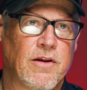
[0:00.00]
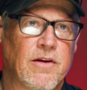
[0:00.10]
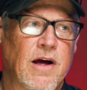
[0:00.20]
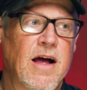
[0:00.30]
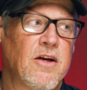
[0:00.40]

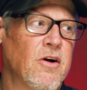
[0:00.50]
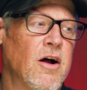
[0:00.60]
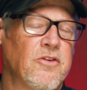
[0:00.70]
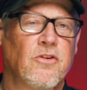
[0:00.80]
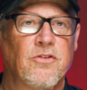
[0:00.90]
And I
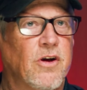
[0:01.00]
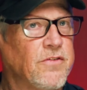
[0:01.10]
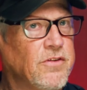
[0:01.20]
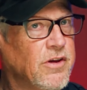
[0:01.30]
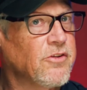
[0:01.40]
honestly
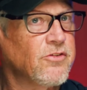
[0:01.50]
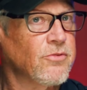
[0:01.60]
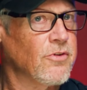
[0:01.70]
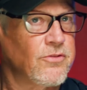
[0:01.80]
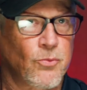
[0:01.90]
thought
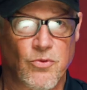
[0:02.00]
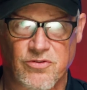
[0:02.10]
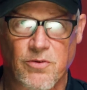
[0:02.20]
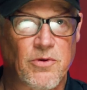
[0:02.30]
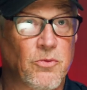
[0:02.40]
that
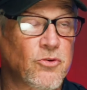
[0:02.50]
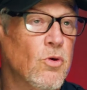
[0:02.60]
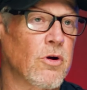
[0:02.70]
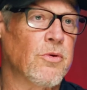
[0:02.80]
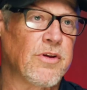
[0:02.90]
something was
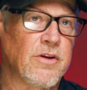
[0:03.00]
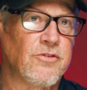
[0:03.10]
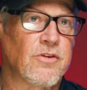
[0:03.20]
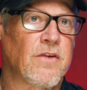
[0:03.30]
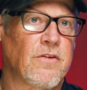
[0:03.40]
going on with the
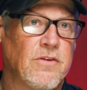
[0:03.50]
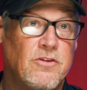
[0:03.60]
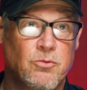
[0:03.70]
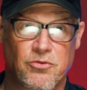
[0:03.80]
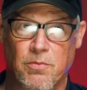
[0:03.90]
engine. I thought the
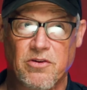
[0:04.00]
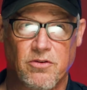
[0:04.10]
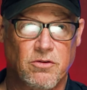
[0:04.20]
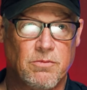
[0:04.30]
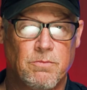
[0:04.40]
engine was
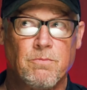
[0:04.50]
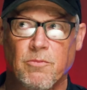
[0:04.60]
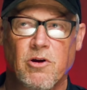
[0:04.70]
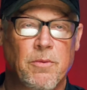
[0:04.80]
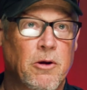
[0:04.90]
basically
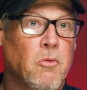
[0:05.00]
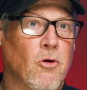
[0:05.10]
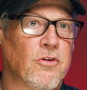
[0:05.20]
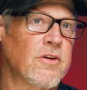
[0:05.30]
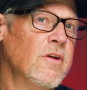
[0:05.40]
coming
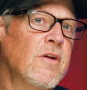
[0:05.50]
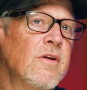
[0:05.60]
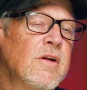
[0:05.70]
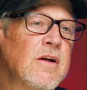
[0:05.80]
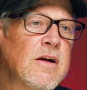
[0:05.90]
apart.
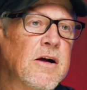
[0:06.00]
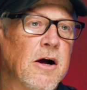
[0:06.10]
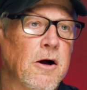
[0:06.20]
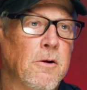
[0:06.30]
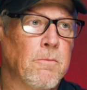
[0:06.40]

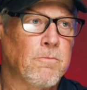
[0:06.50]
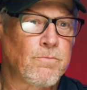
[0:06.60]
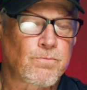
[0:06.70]
I